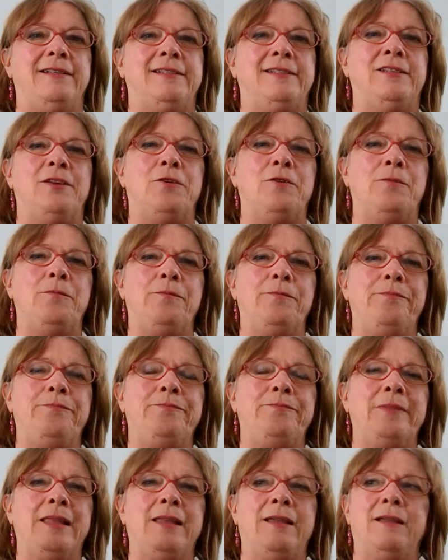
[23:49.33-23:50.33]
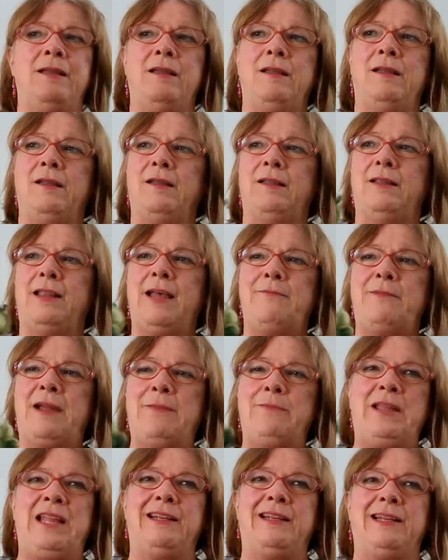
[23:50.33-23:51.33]
So that might
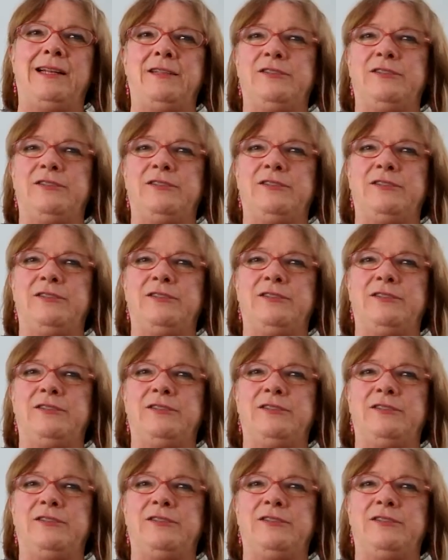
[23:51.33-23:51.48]
be a little